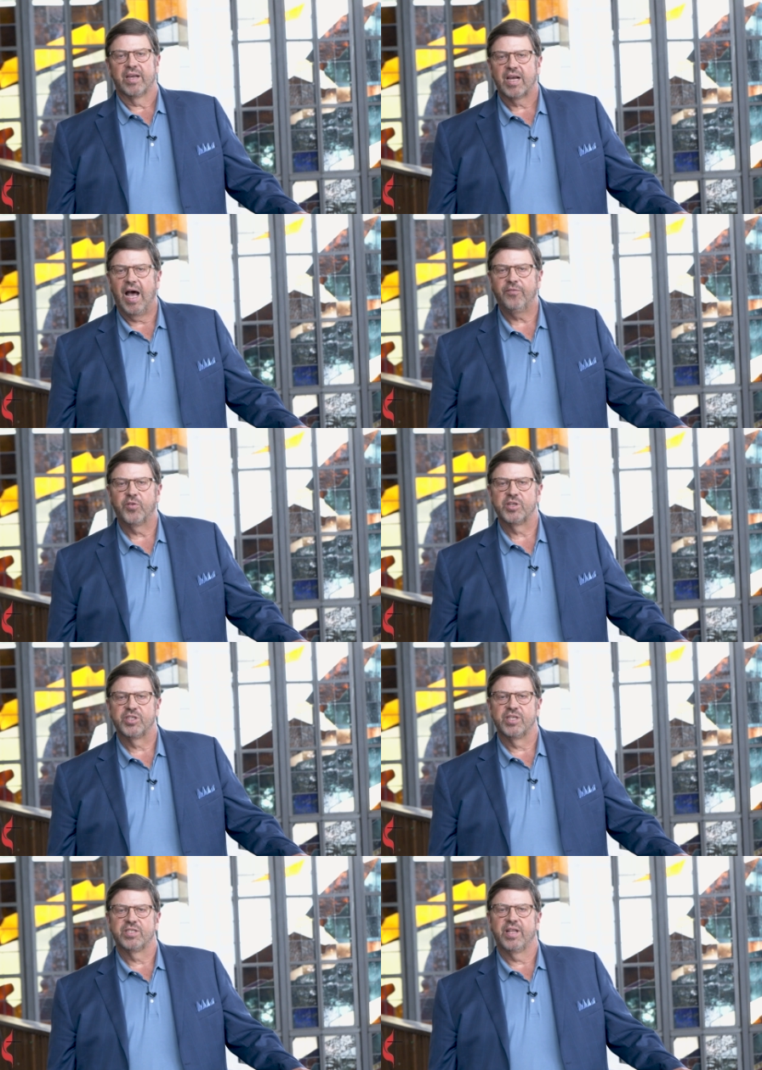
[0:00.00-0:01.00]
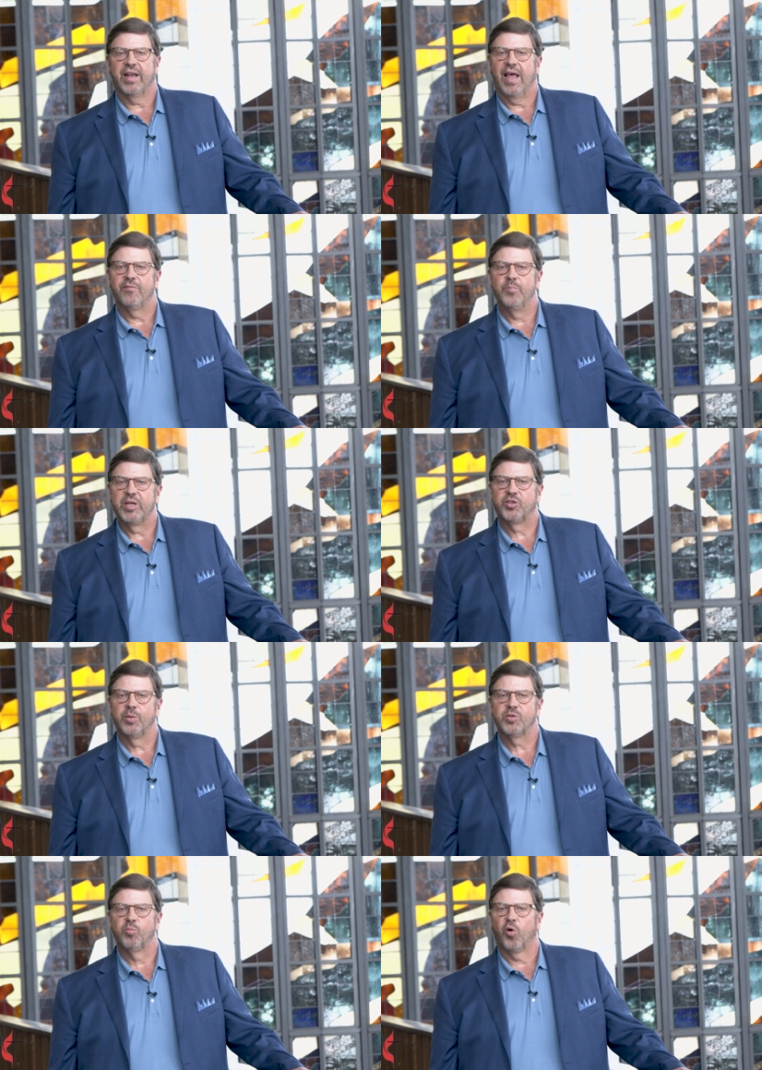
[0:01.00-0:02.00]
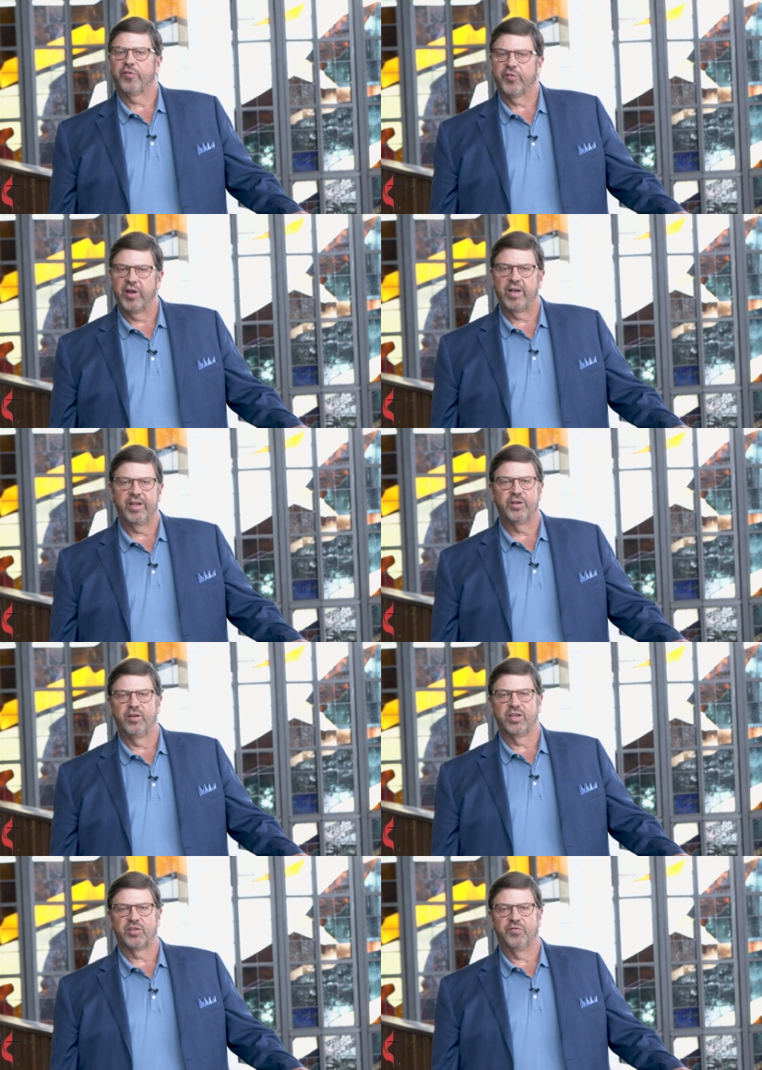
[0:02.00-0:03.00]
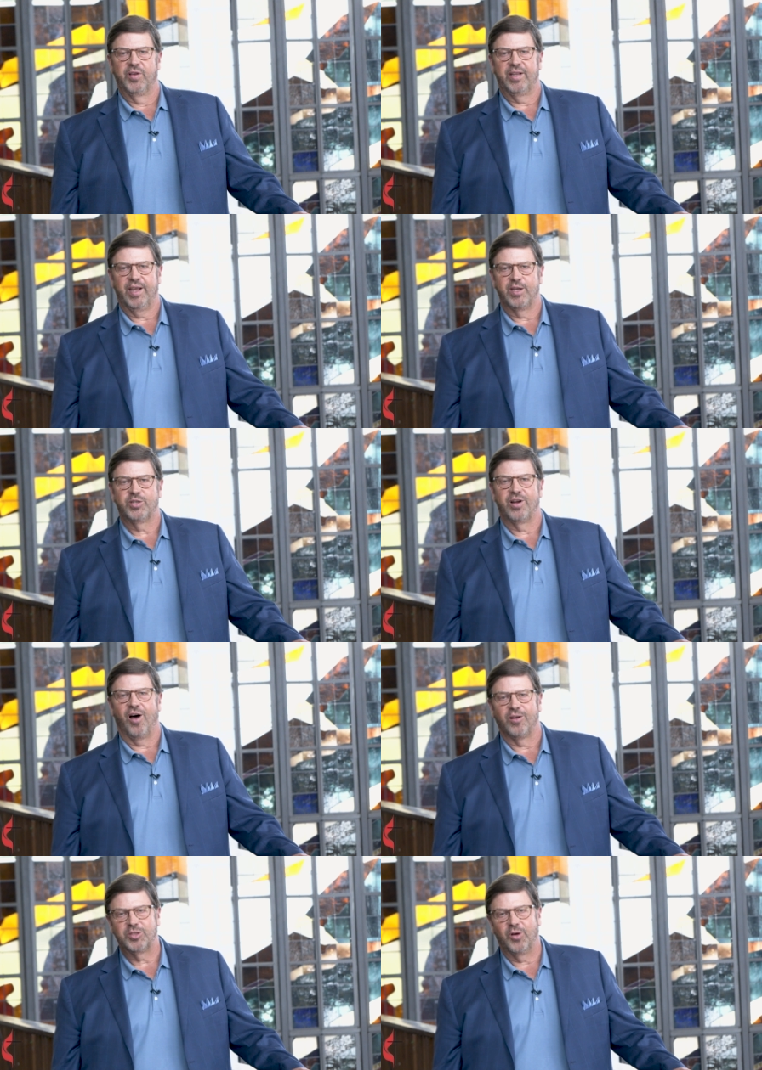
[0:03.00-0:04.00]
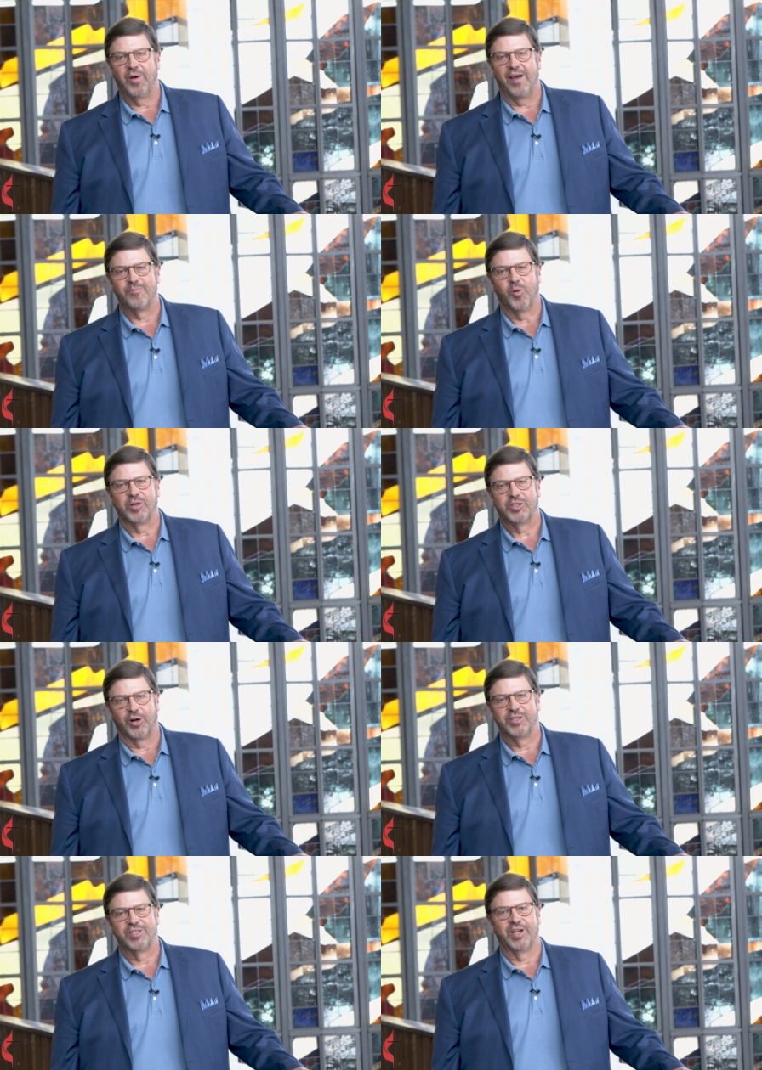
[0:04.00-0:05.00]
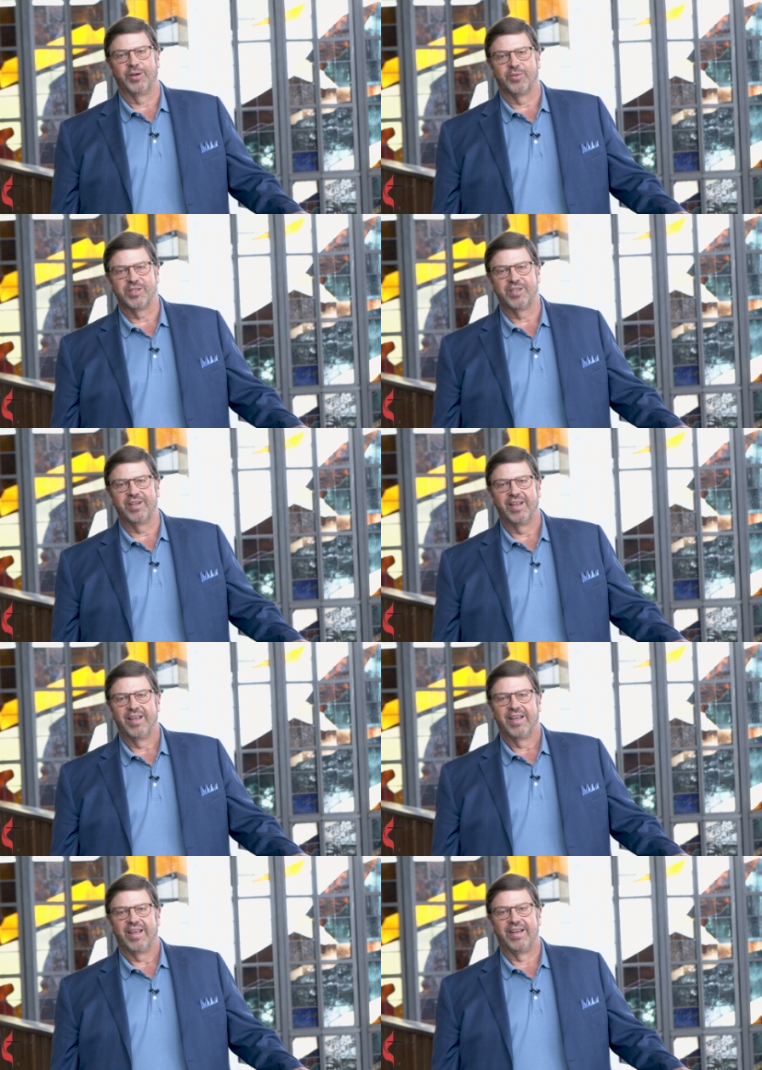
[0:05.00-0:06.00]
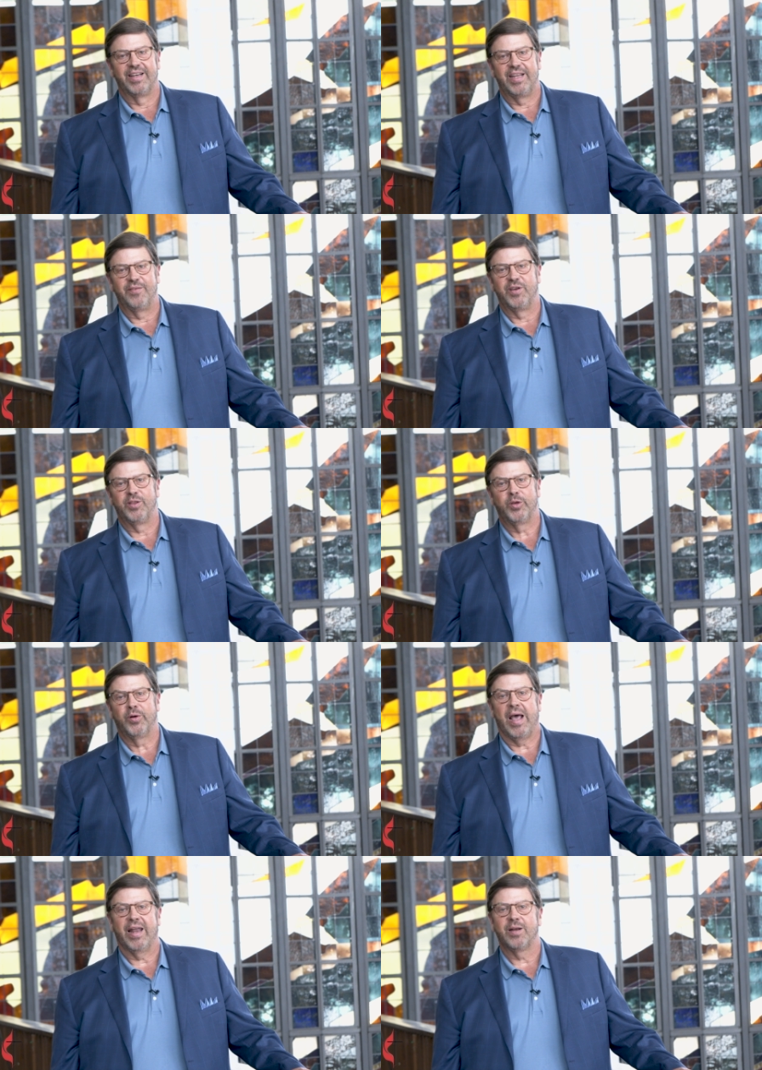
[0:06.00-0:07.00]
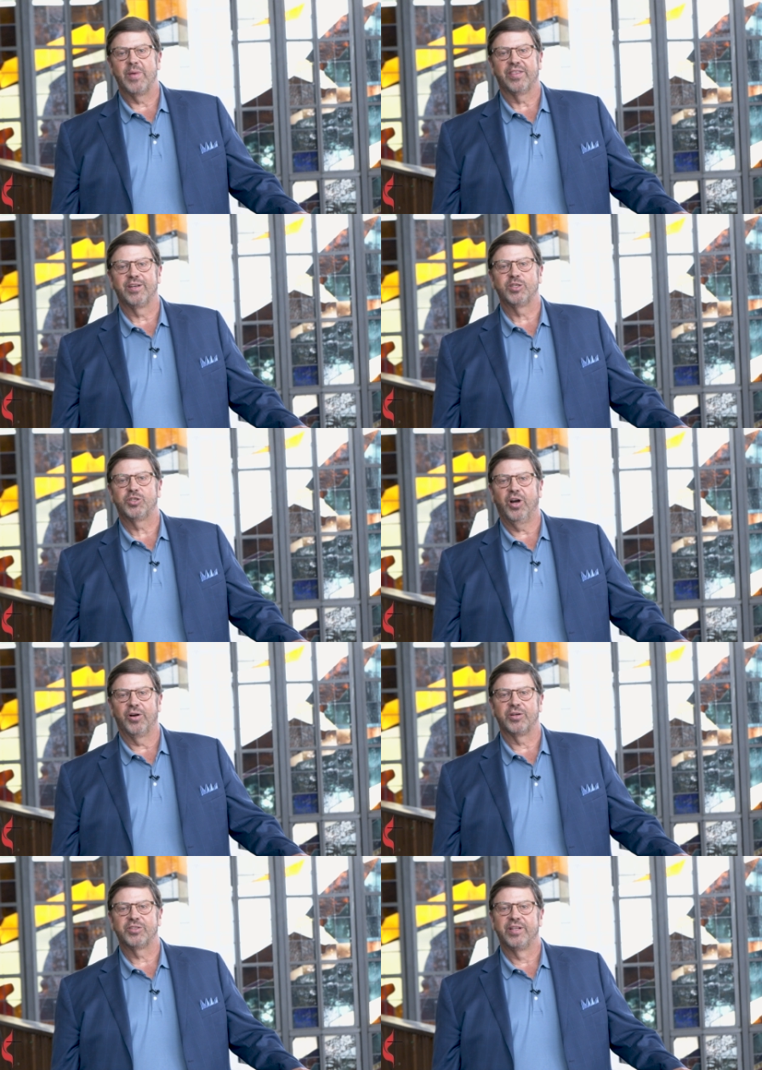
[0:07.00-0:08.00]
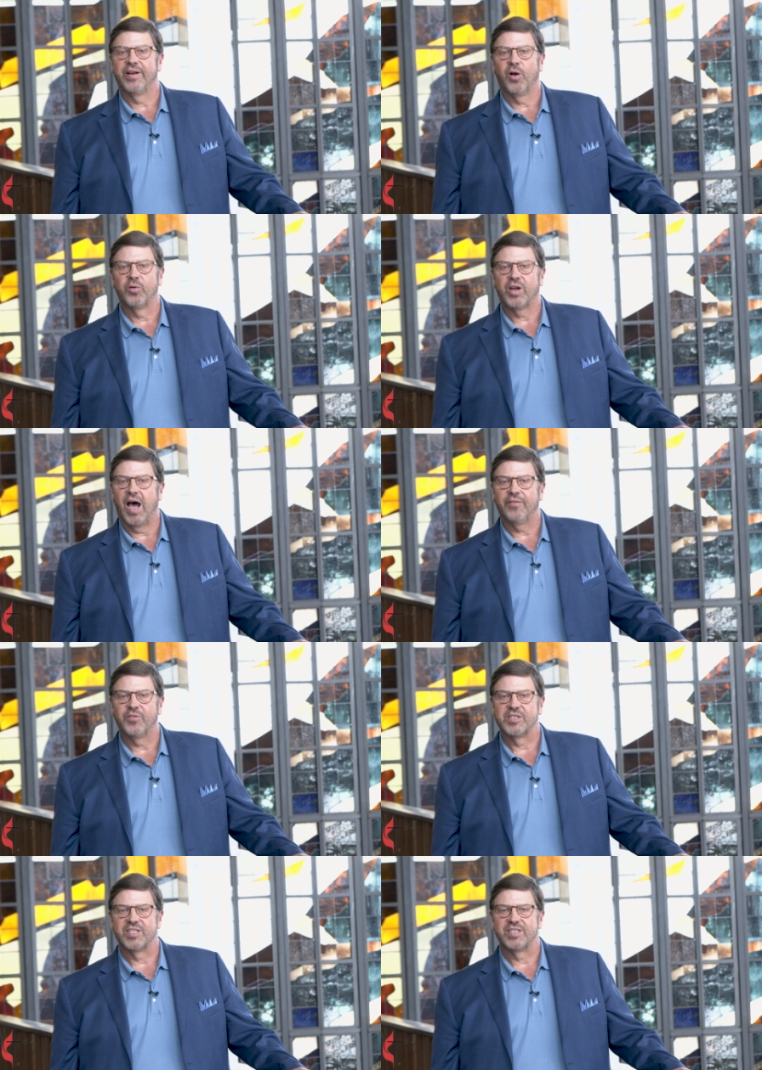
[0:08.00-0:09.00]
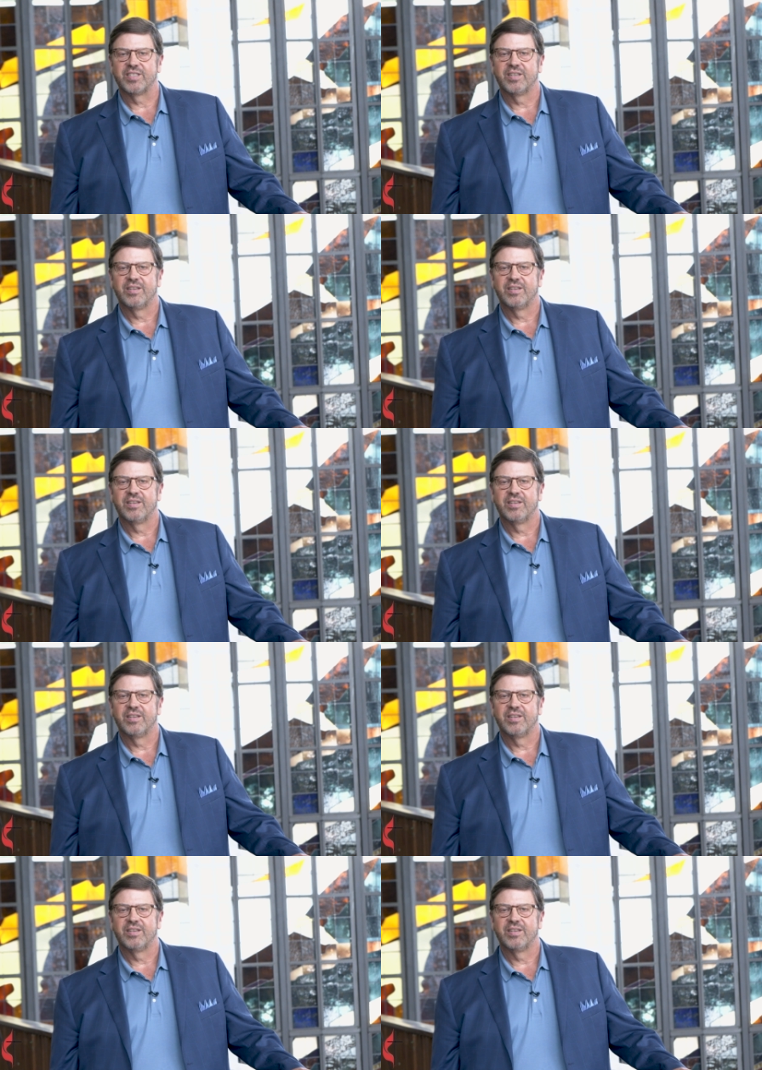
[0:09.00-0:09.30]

Conferences that have bishops more friendly to disaffiliation also have more churches interested in leaving the United Methodist Church in their own conferences.